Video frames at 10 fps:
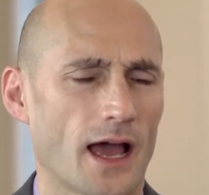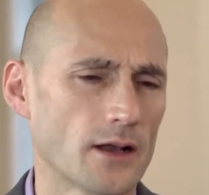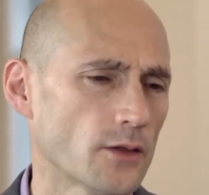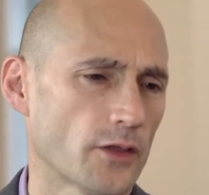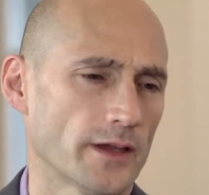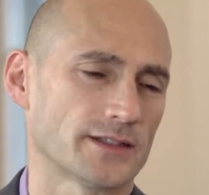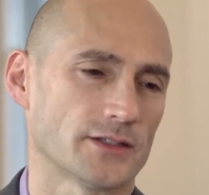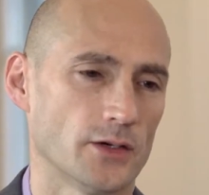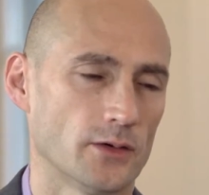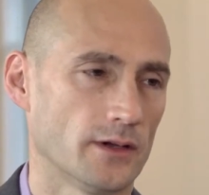I don't think
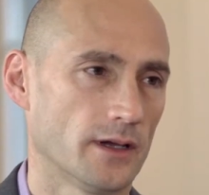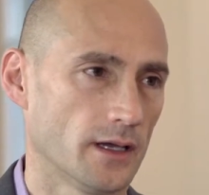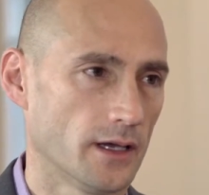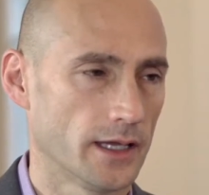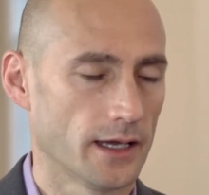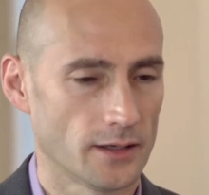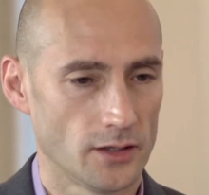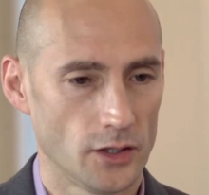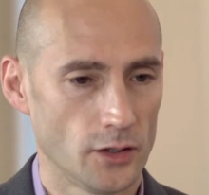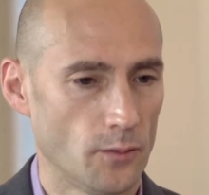so.
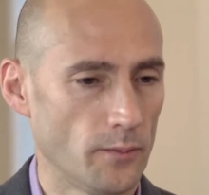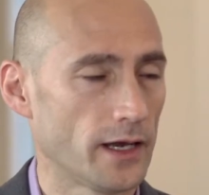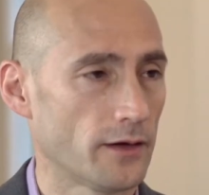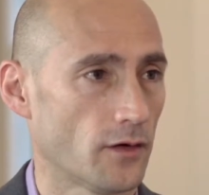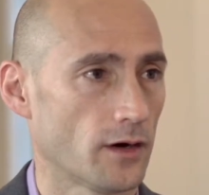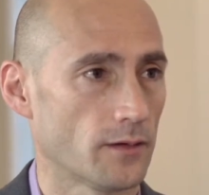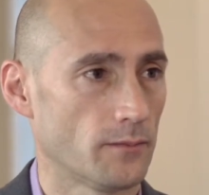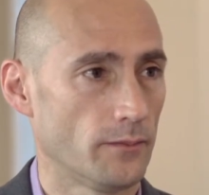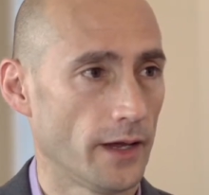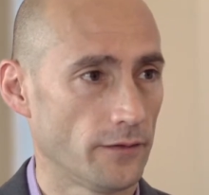Again, many of
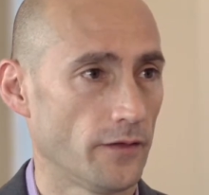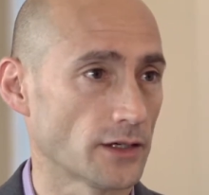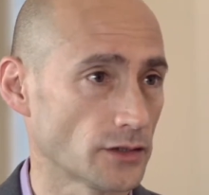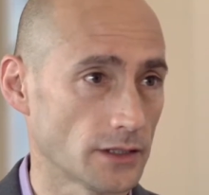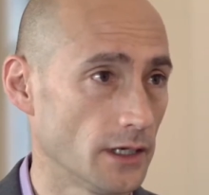our manufacturers,